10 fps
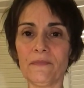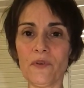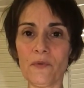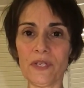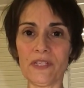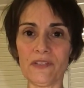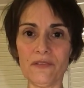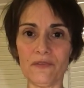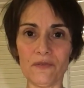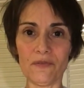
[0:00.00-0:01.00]
What do we
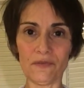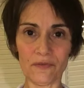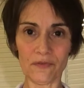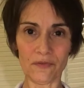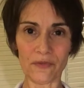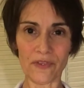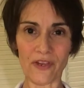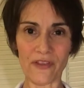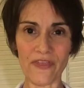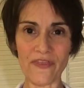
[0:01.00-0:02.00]
do with
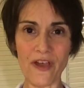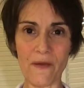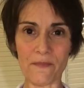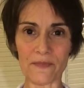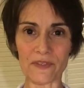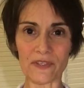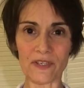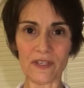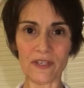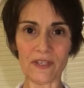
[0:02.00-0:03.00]
our thumbs?
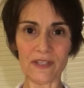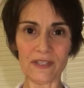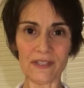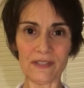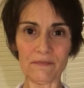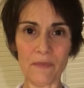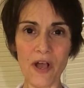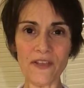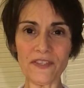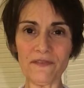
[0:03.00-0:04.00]

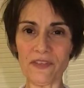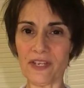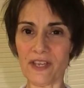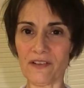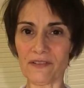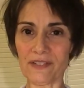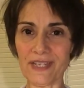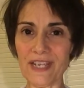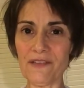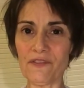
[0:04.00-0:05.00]
Pause the video,
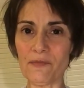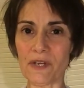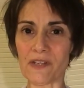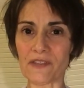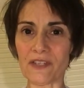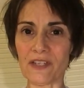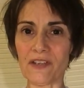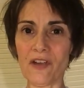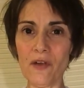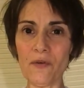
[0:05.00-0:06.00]
take a few minutes,
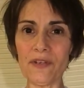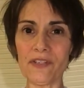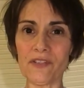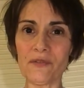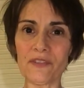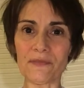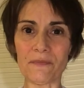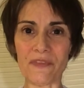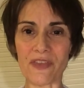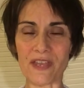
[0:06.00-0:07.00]
and go and do some
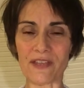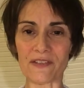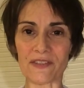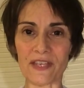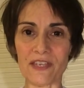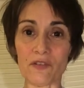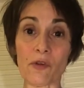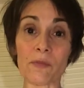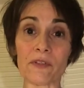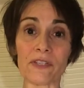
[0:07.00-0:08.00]
things that you
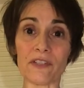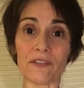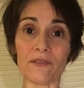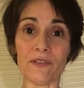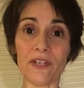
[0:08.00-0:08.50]
normally do.